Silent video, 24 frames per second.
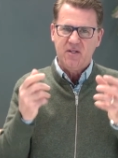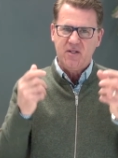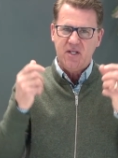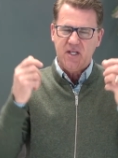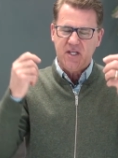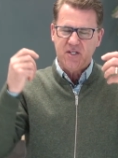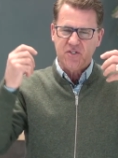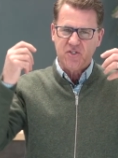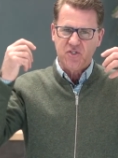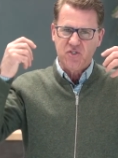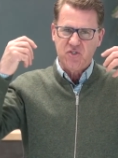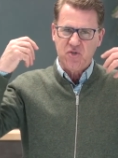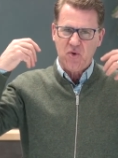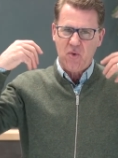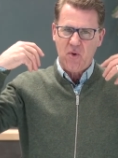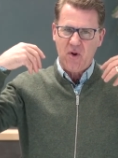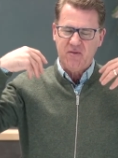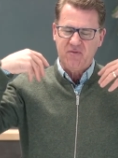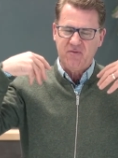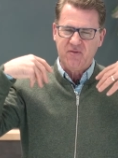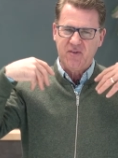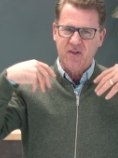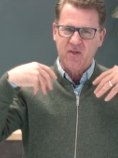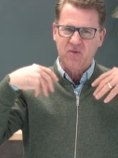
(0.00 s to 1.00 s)
His
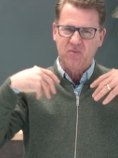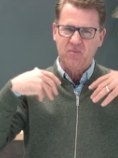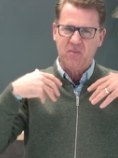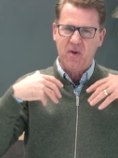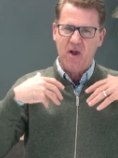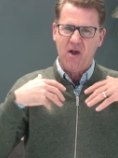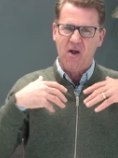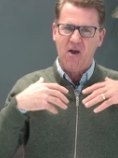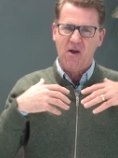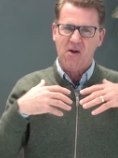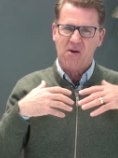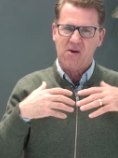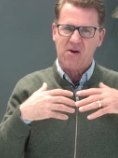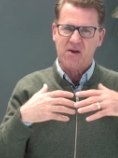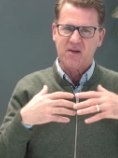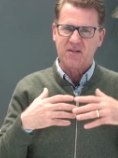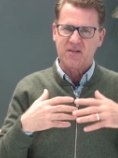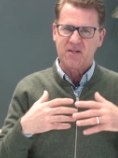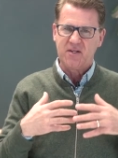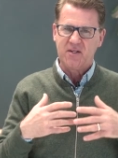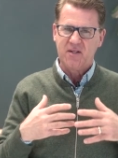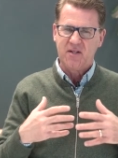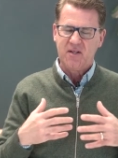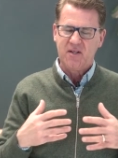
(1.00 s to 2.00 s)
joy filled my heart.
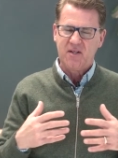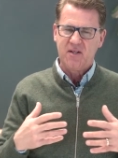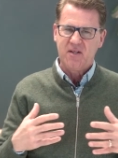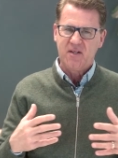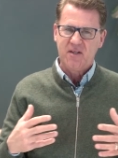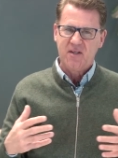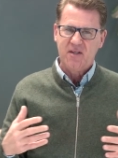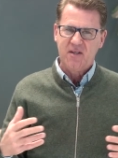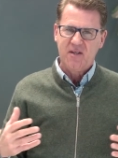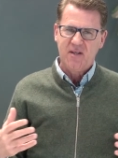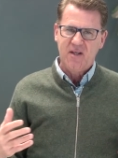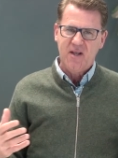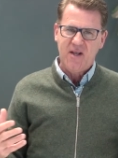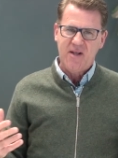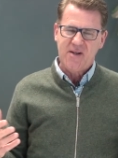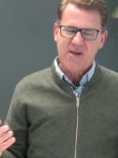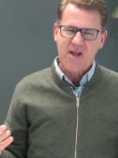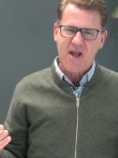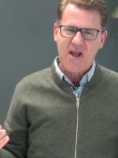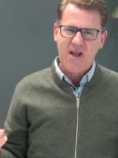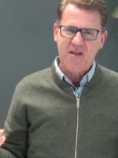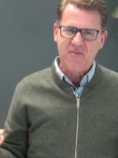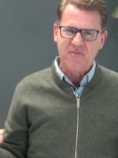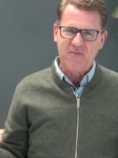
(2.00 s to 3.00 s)

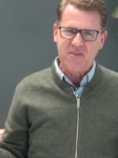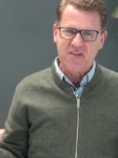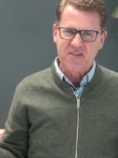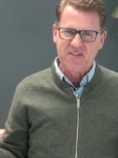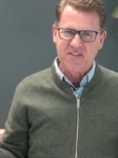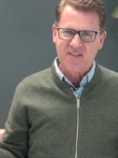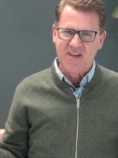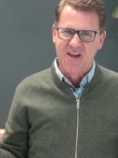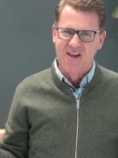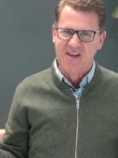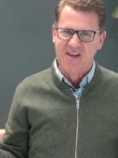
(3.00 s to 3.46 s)
And I had this